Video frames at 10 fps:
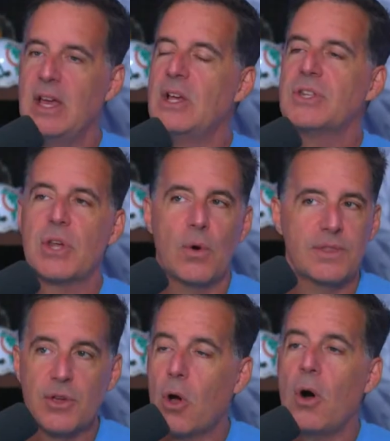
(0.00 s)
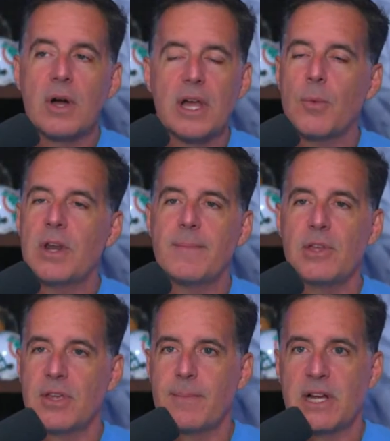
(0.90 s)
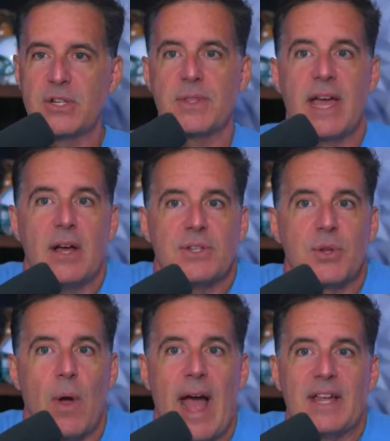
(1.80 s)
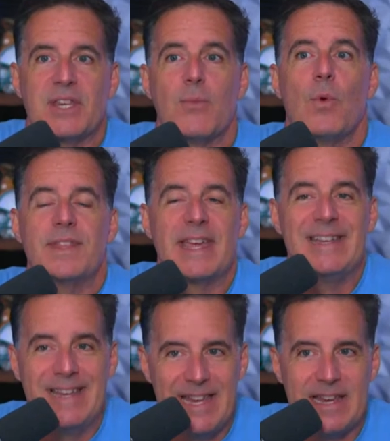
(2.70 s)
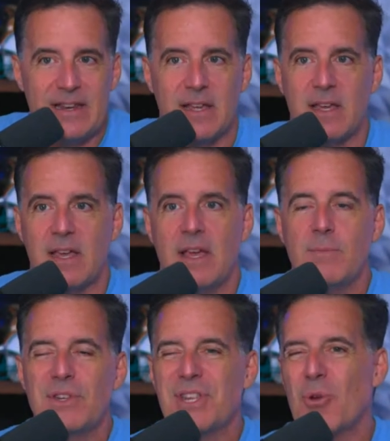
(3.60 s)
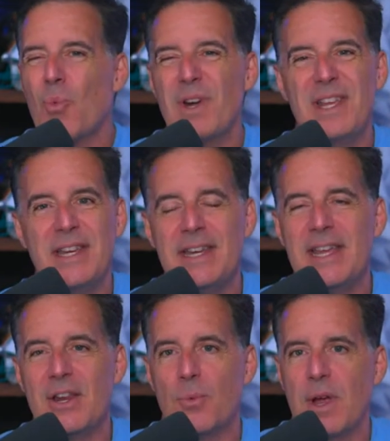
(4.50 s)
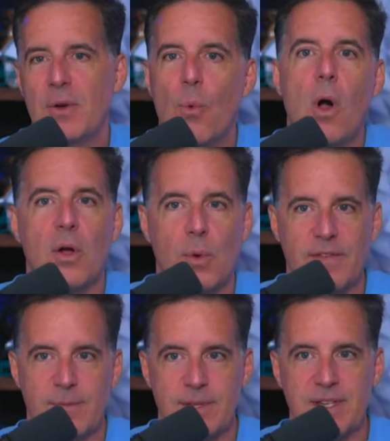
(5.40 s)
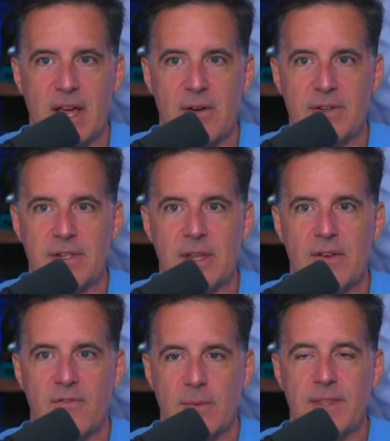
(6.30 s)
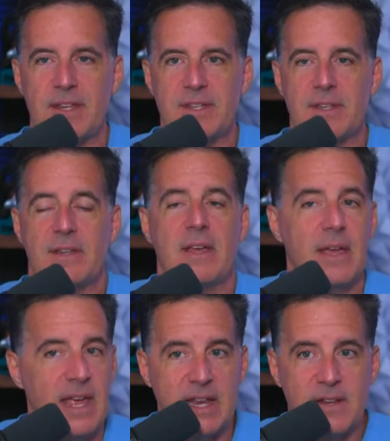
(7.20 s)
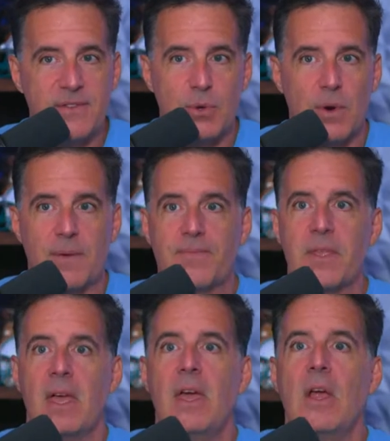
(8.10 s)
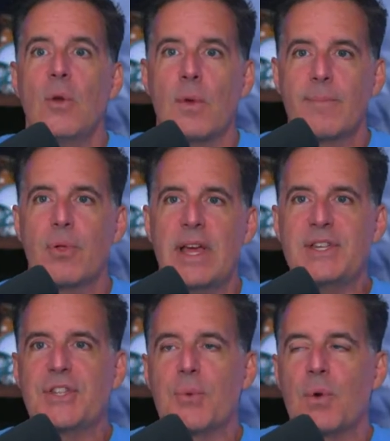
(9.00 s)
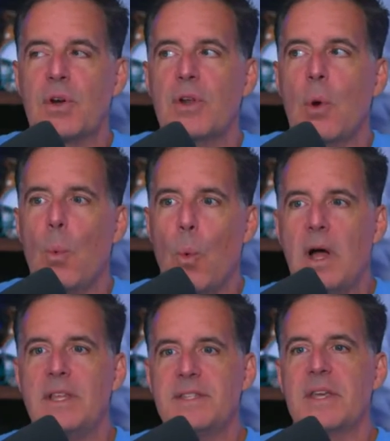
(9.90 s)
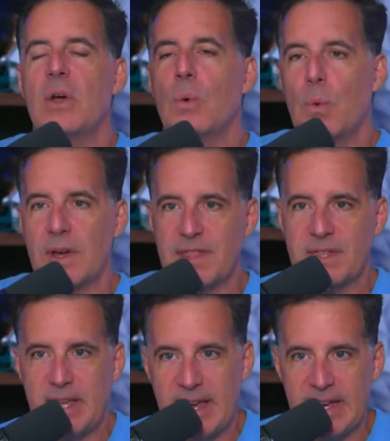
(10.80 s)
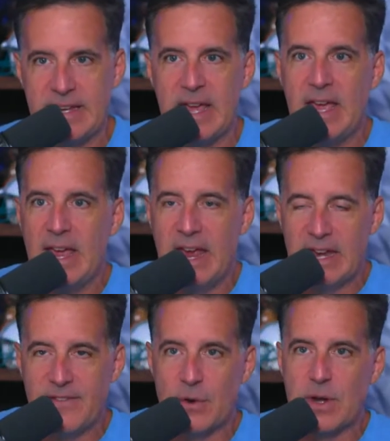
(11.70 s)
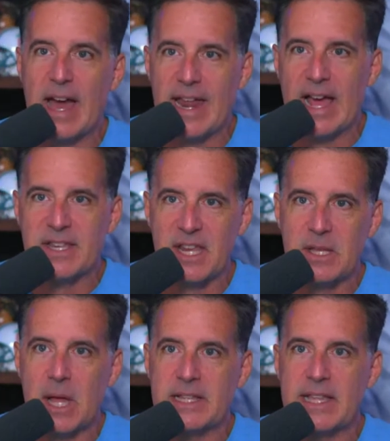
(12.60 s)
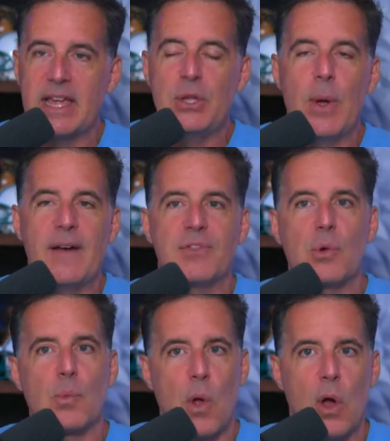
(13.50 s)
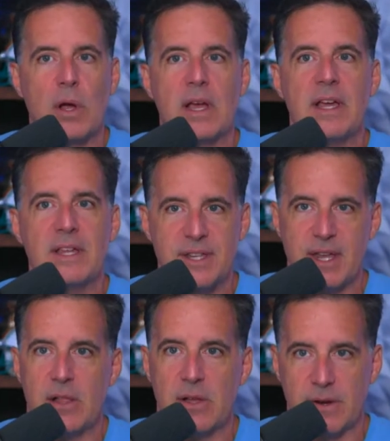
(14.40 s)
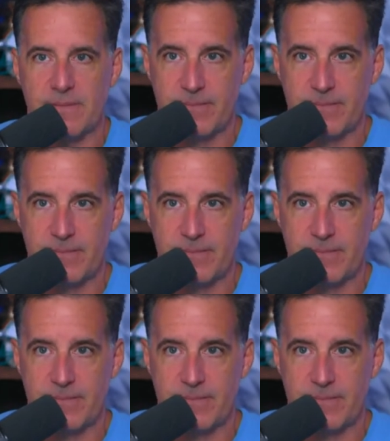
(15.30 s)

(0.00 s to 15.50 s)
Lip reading: So they're all going to want $1 million for the house. So ask them what they need. Mr. Seller, what do you need to get away to walk away from this house, from this? End of story. Replace the word want with need. And if you're not asking like that, you have the wrong seller.